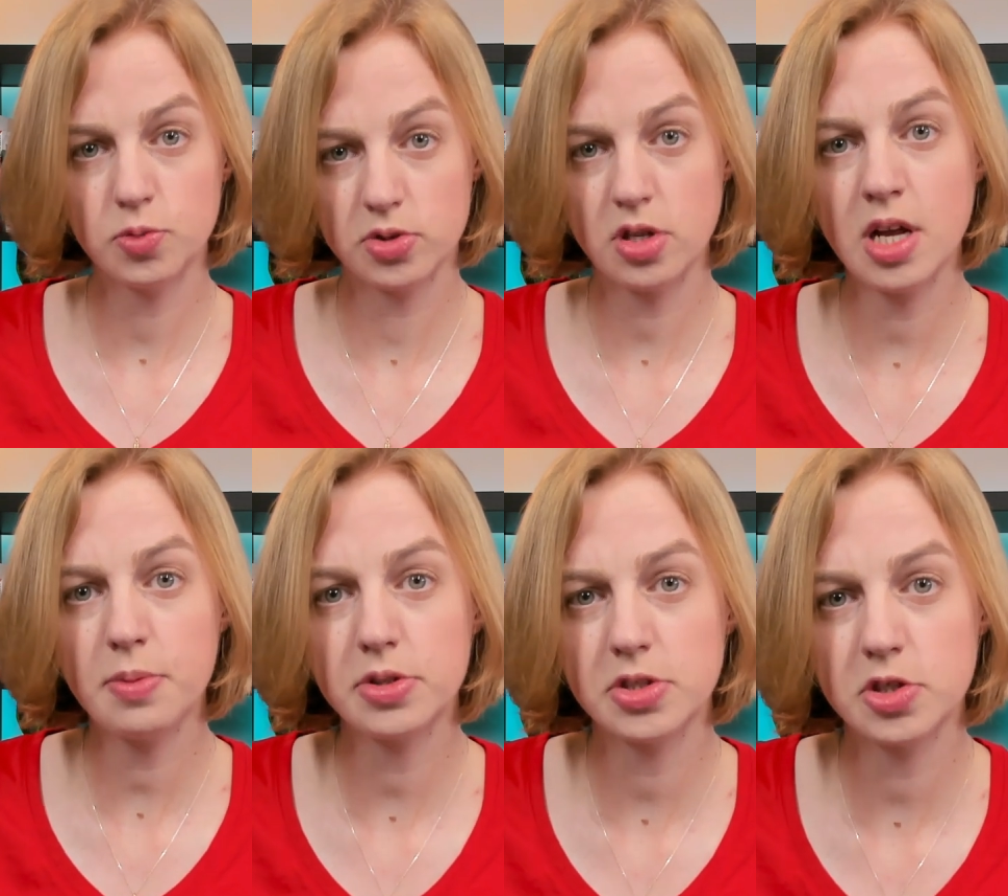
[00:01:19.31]
was
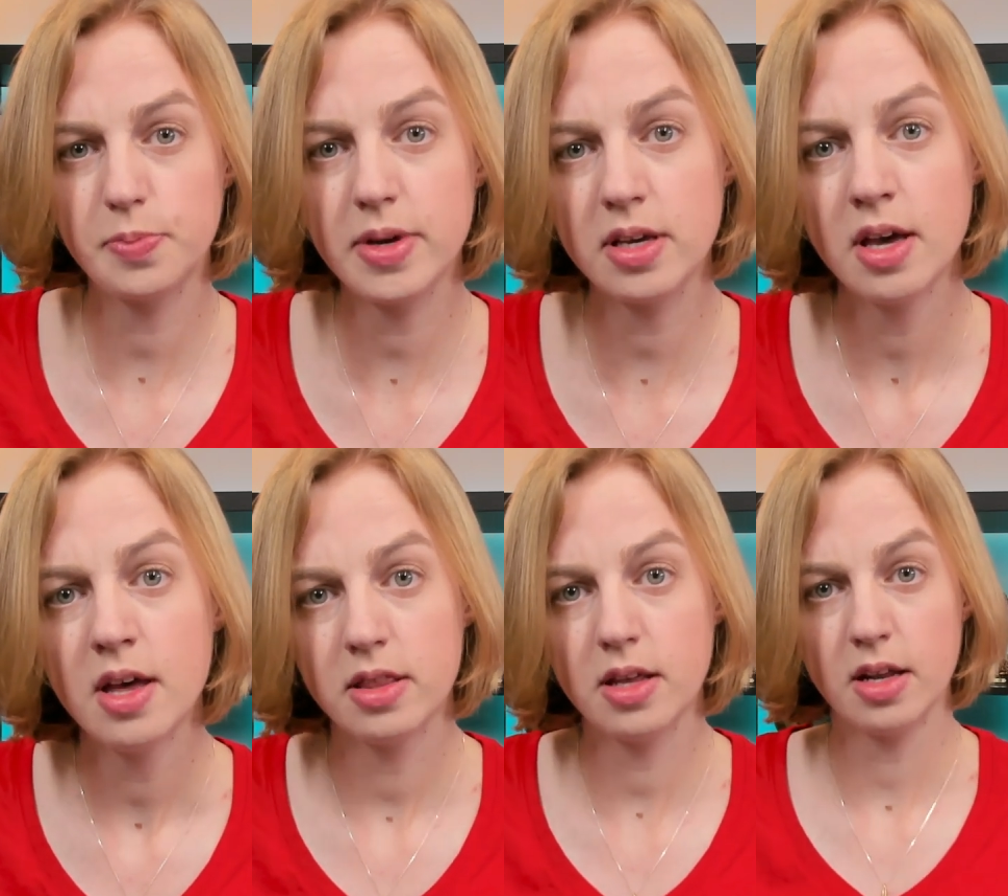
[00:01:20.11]
unable to speak,
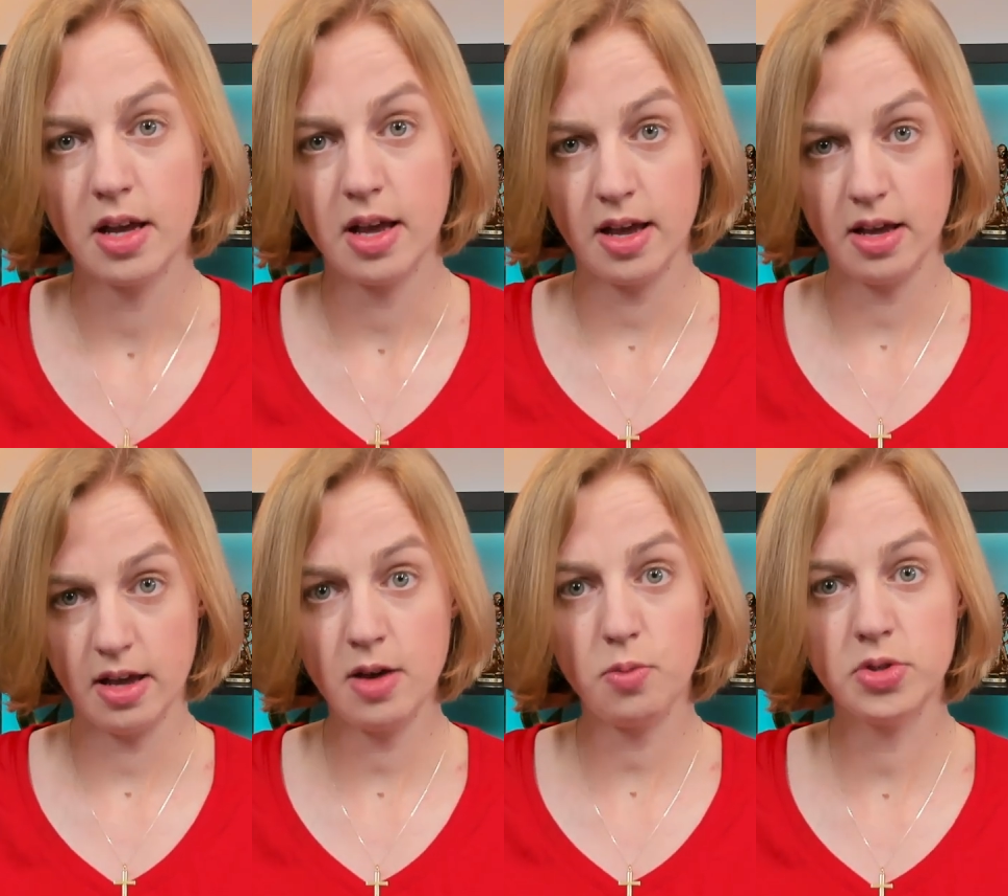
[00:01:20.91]
that
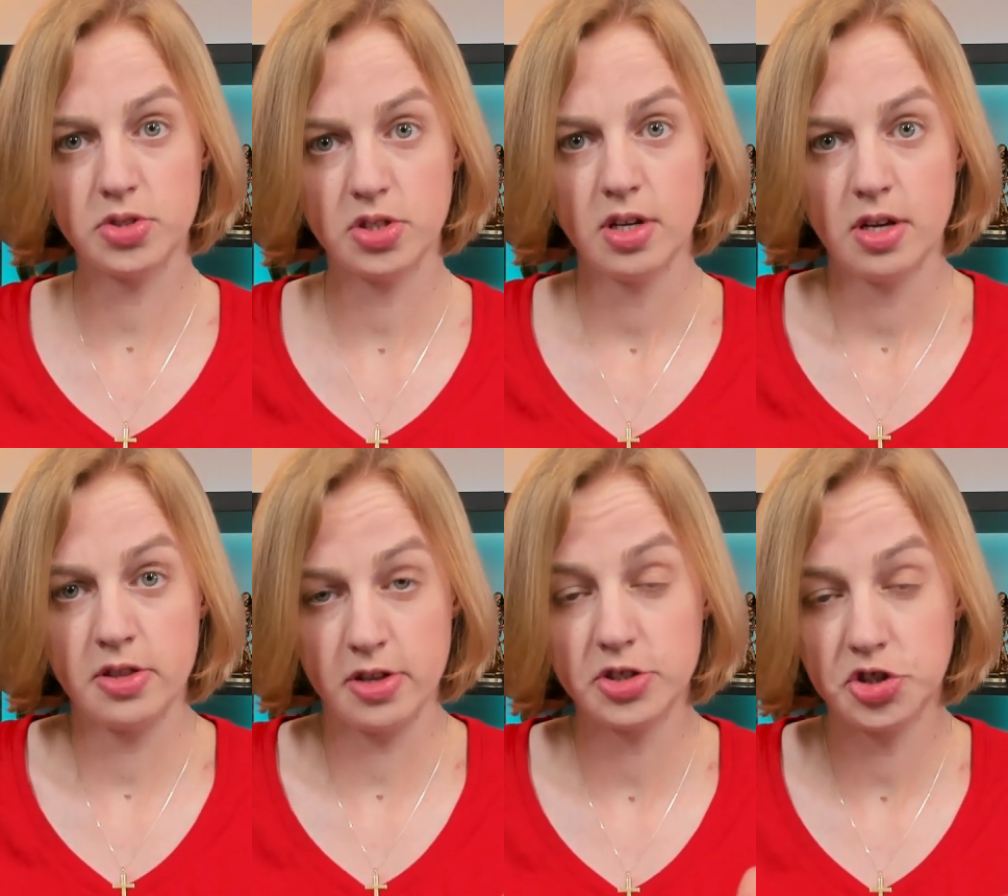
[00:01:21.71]
it was,
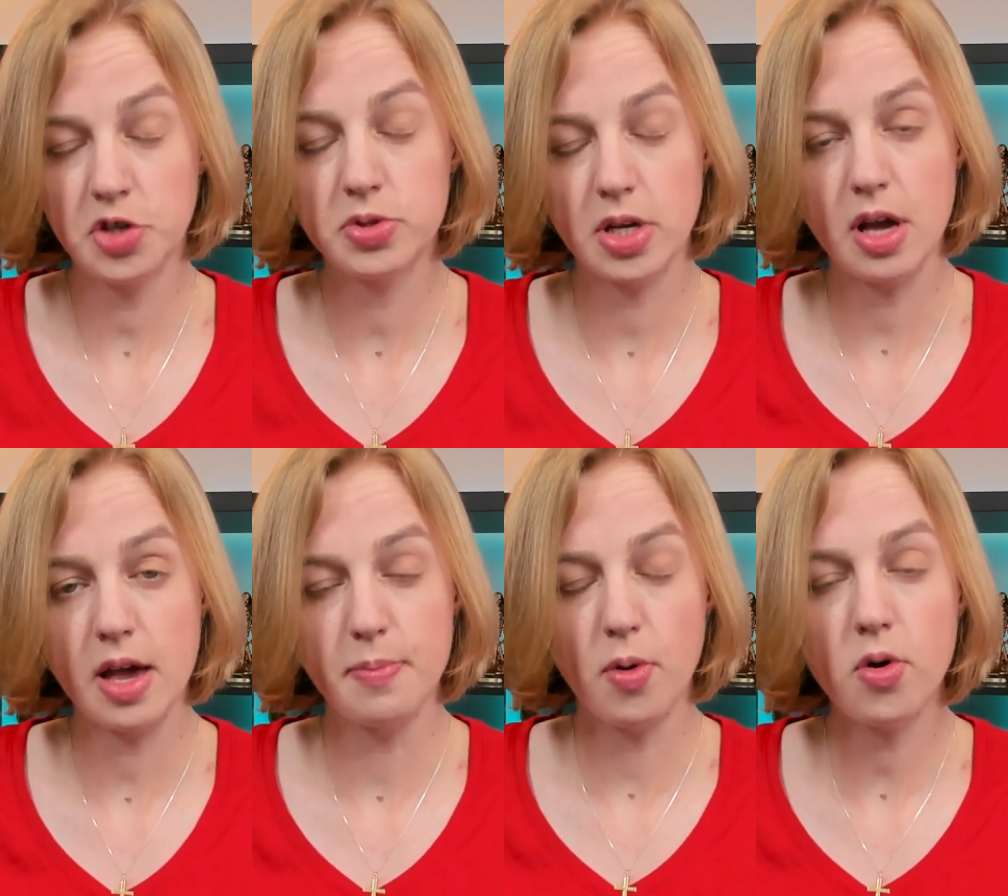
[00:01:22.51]
that she was a,
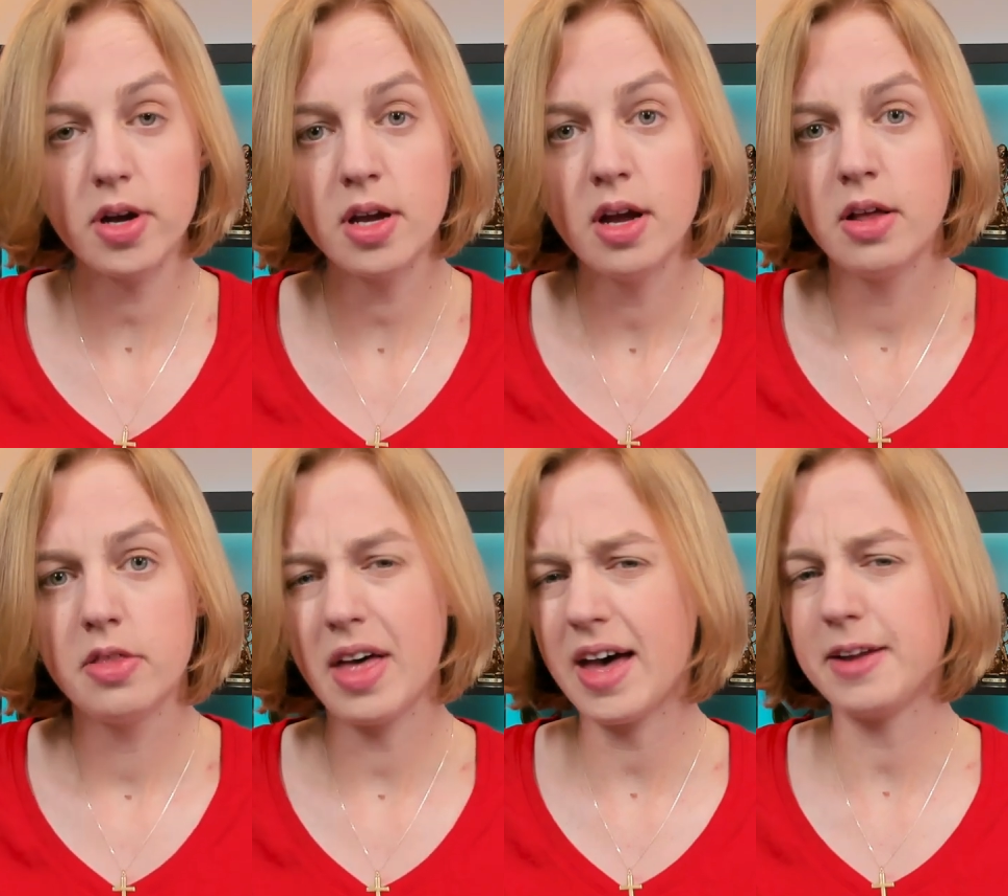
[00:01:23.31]
a boy,
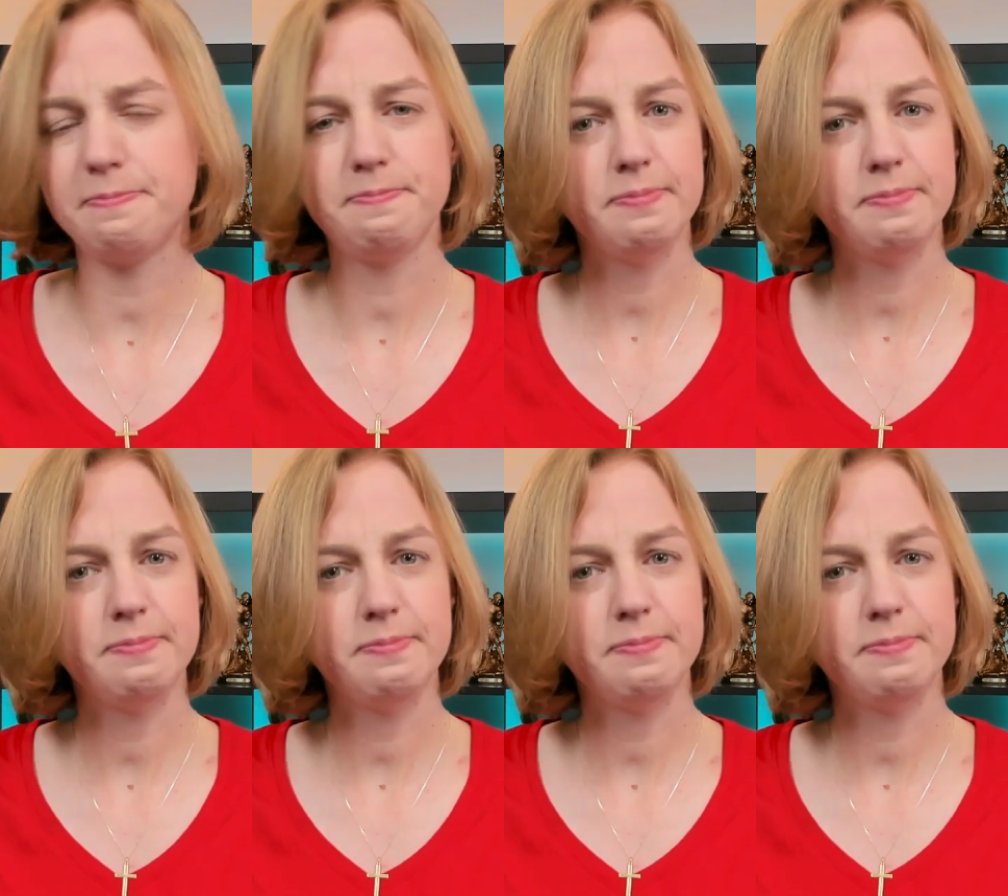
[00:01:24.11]
that,